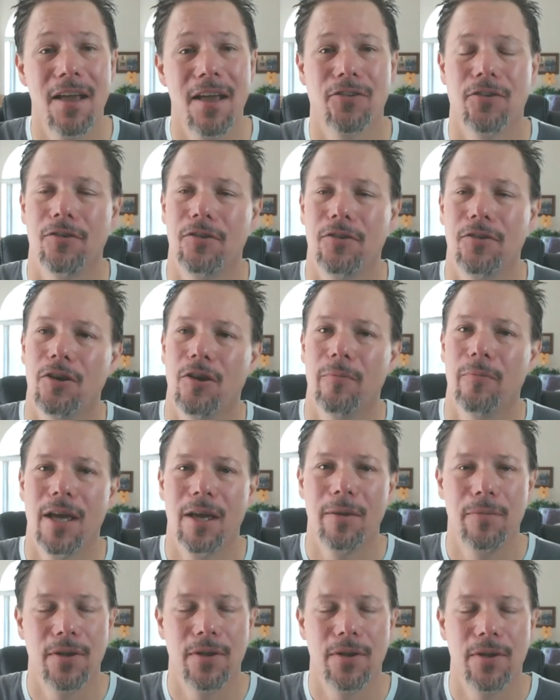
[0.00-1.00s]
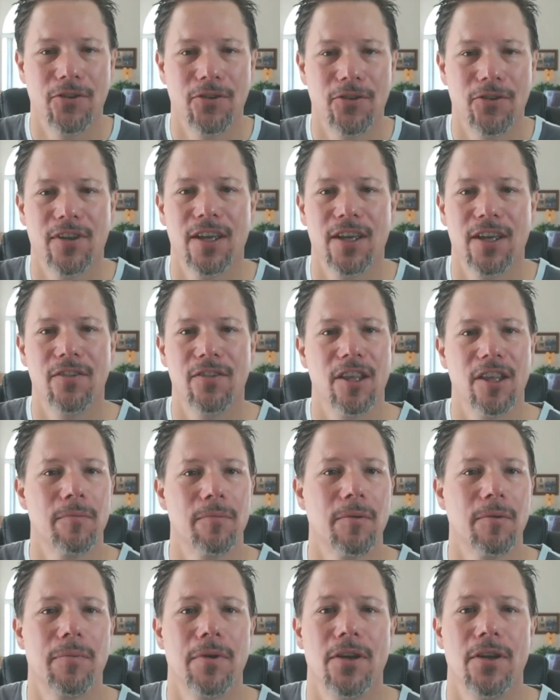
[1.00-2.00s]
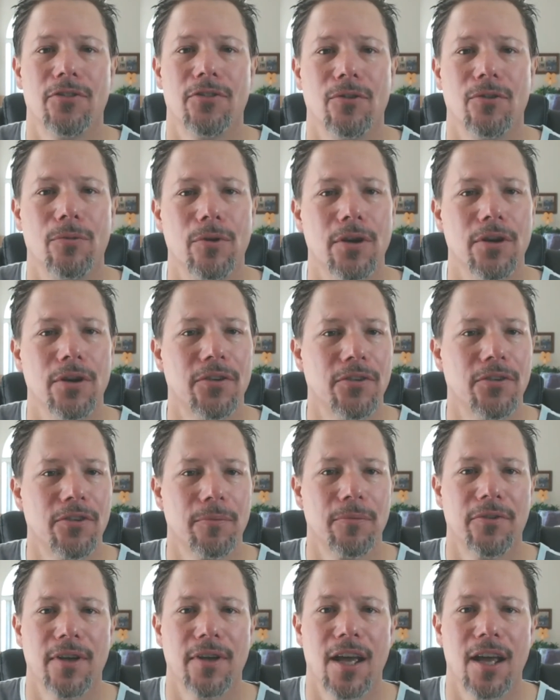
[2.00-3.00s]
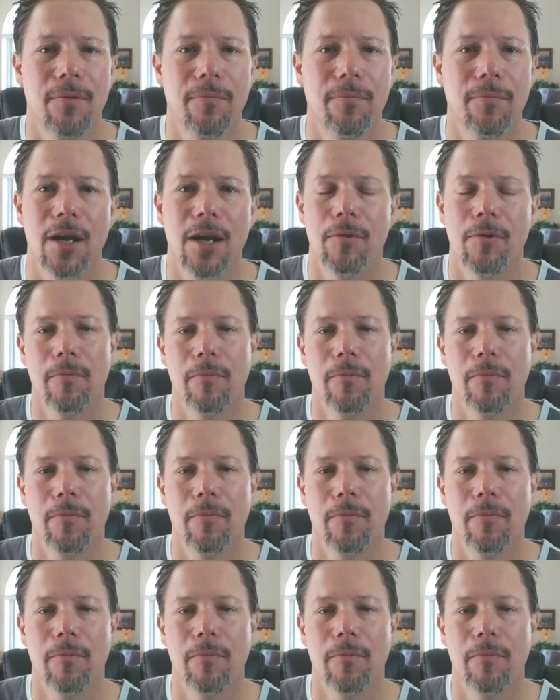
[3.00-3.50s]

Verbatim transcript: So, you know, maybe it's just giving them a piece of wood and some sandpaper.